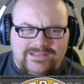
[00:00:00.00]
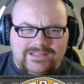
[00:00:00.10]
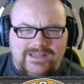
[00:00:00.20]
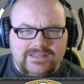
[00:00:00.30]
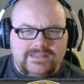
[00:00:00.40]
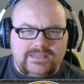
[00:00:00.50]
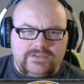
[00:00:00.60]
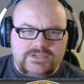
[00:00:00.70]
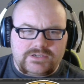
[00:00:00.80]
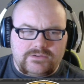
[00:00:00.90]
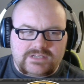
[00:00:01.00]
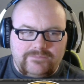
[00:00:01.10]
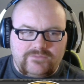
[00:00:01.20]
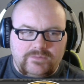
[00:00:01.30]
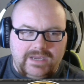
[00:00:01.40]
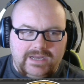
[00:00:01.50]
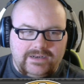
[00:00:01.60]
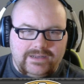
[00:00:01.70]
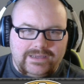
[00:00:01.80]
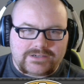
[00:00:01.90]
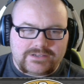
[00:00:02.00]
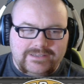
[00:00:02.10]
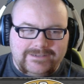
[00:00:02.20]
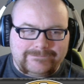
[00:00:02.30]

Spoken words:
a lot of TV shows come from Canada, actually.